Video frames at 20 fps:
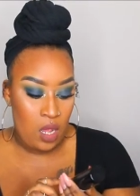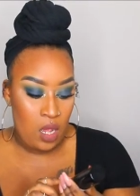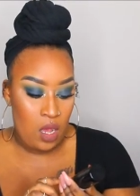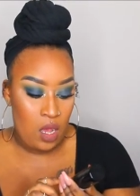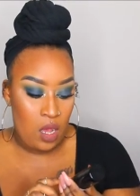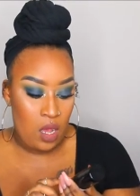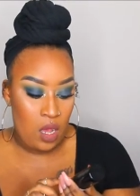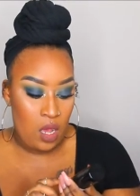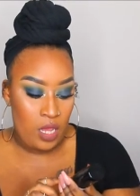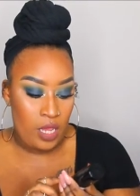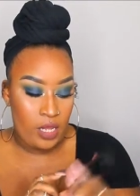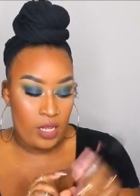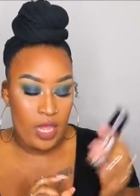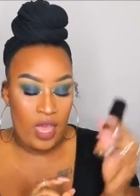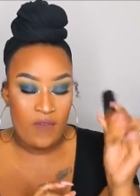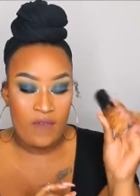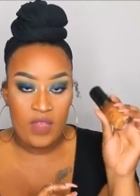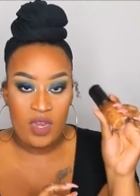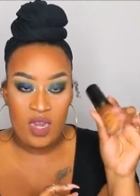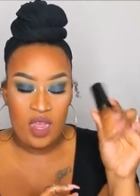uh,
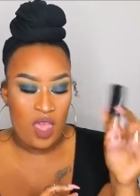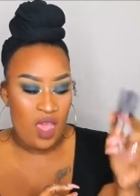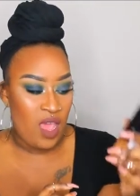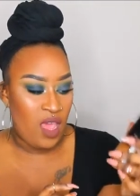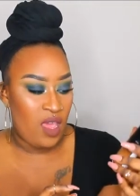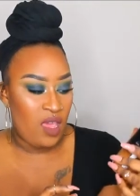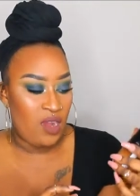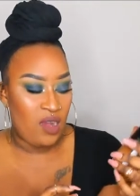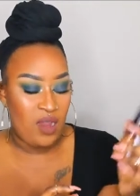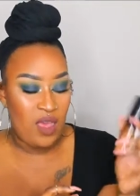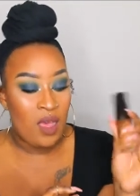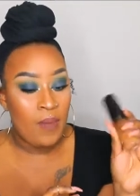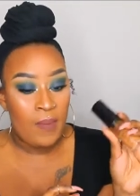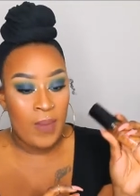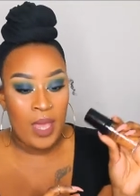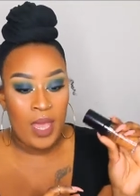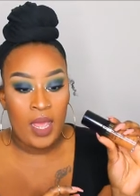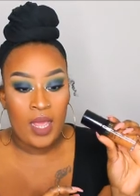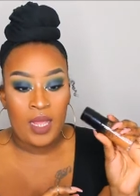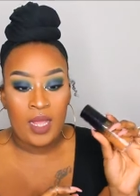11A
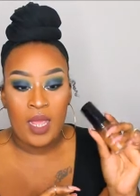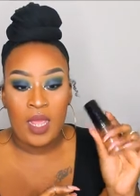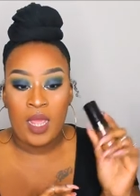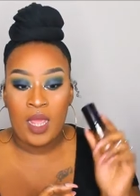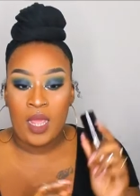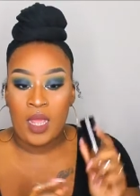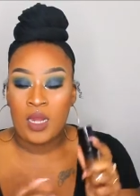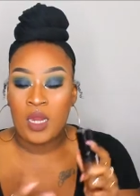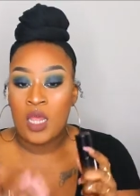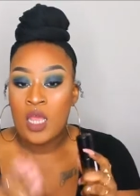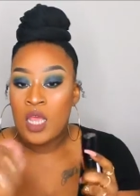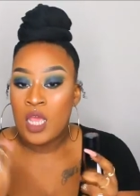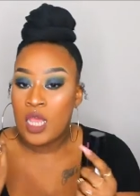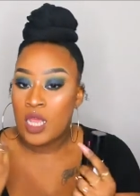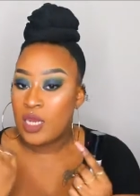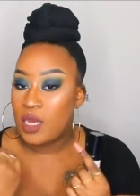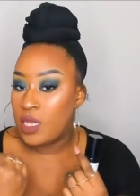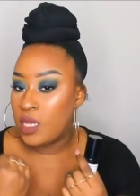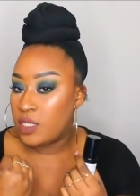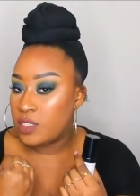Nutmeg and
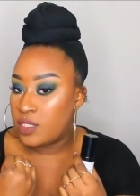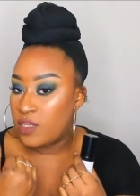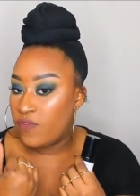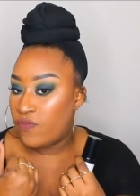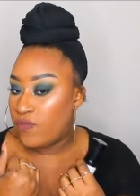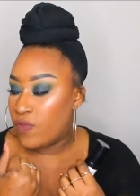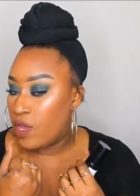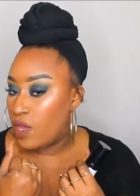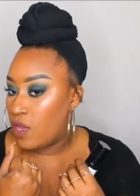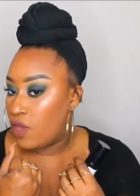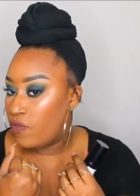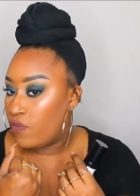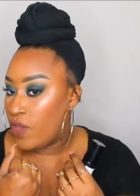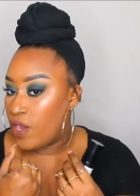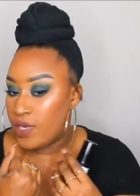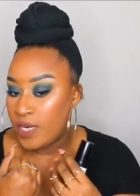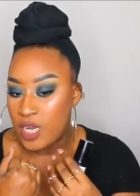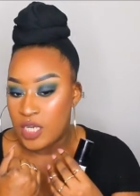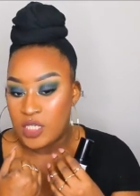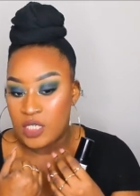it is the uh,
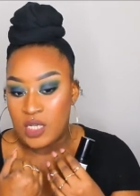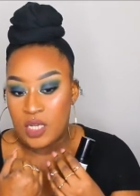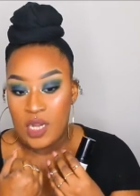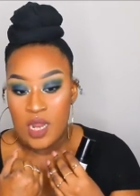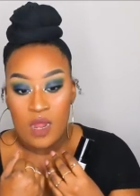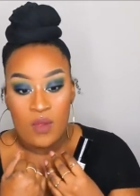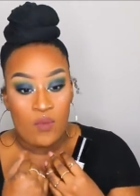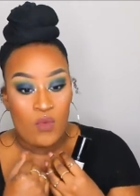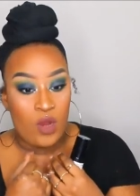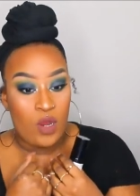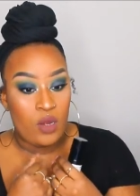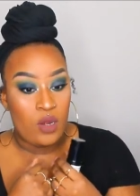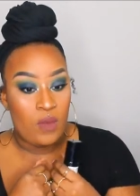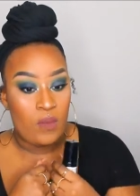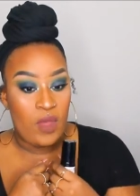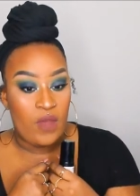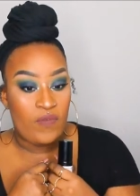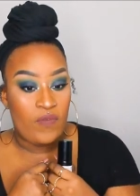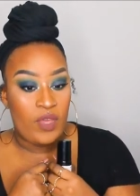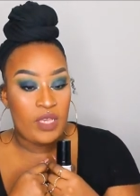foundation that I'm wearing
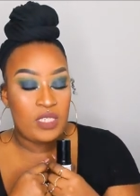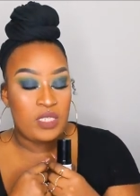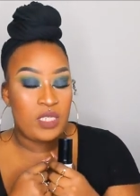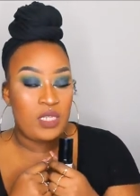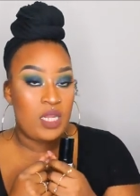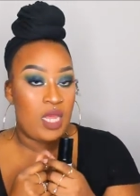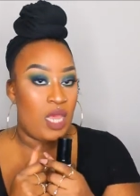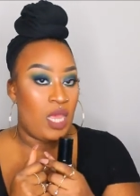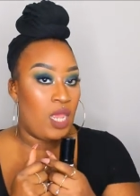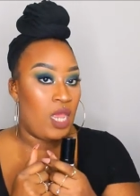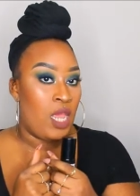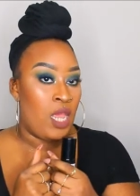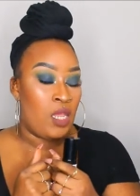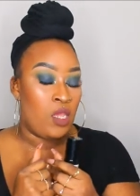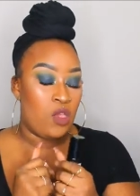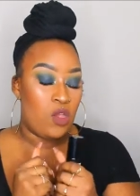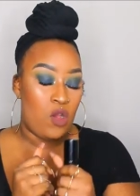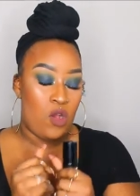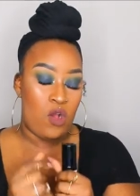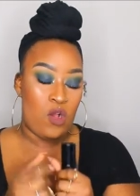on my face today
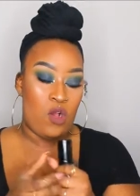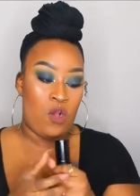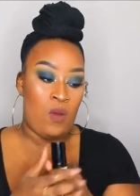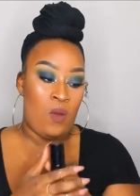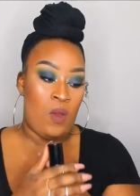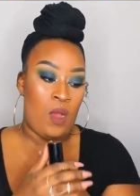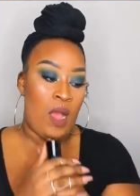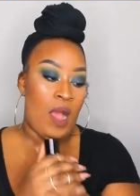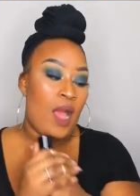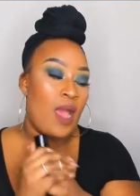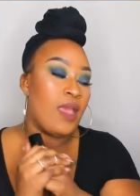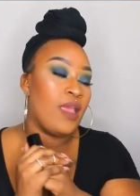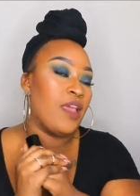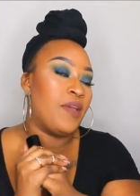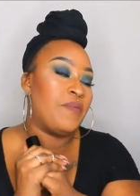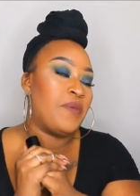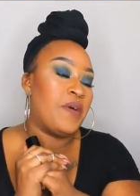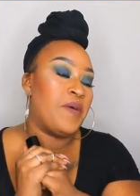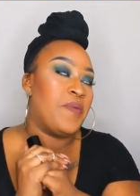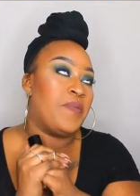and y'all I
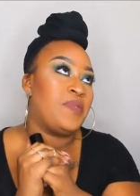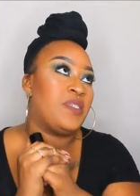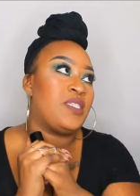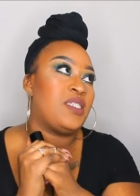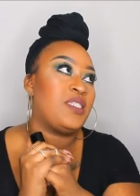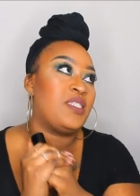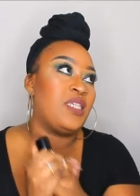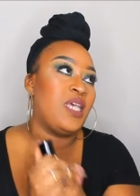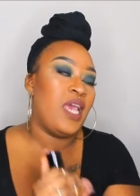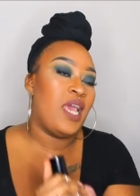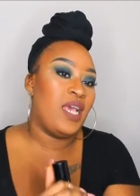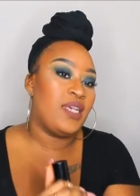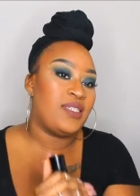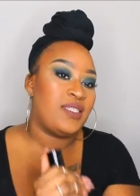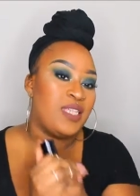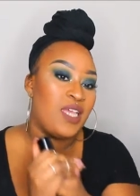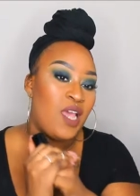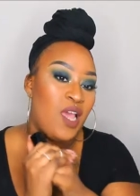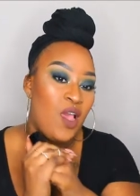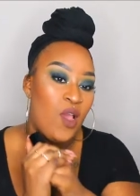am
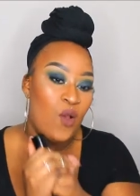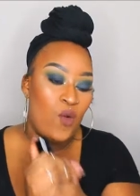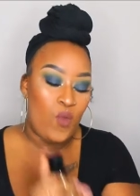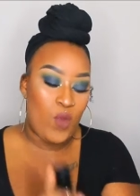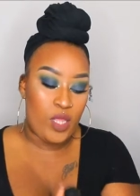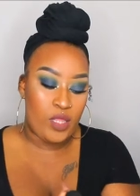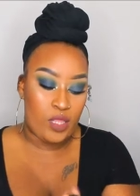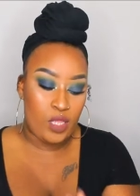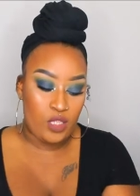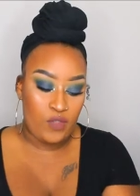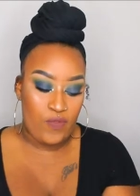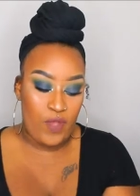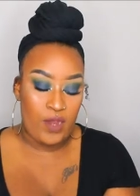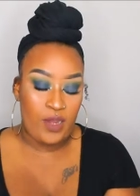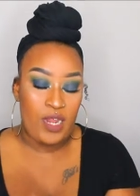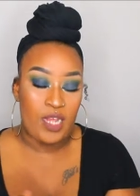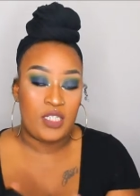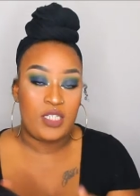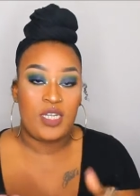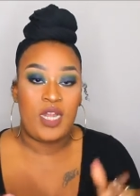obsessed with this
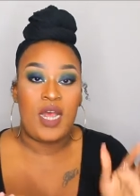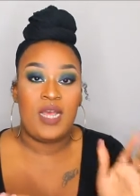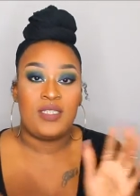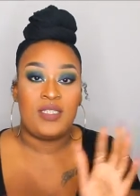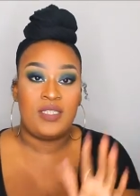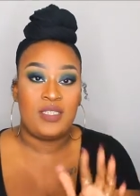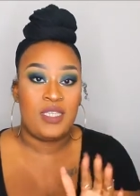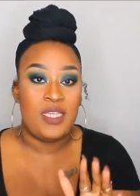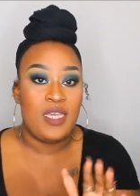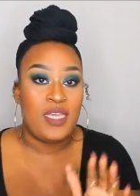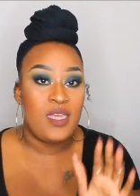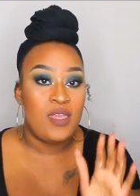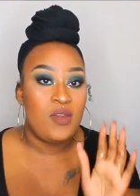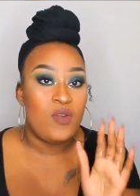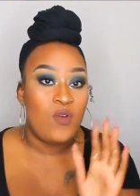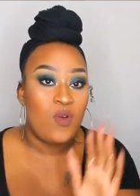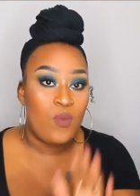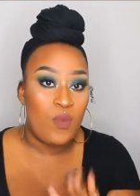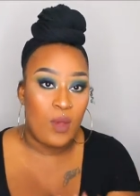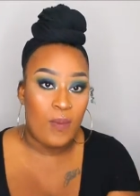foundation. I
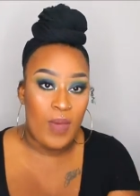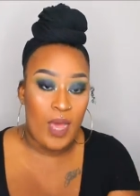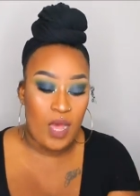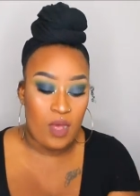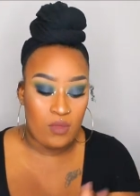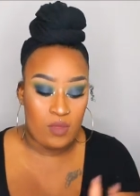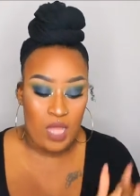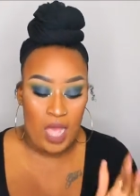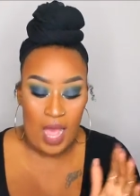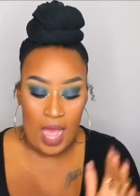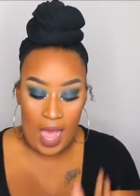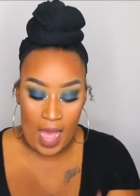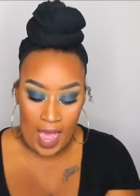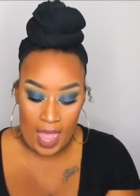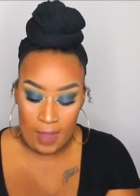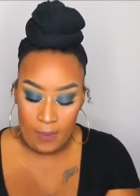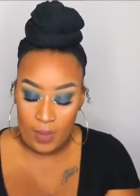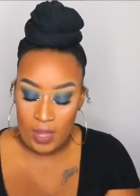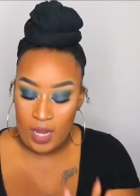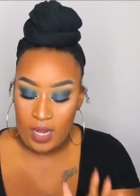seen about the
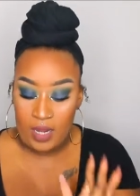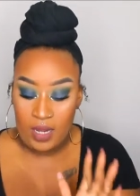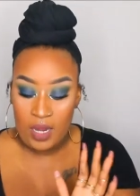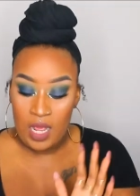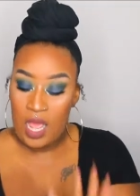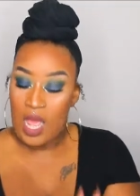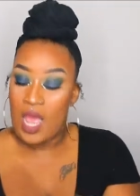hype and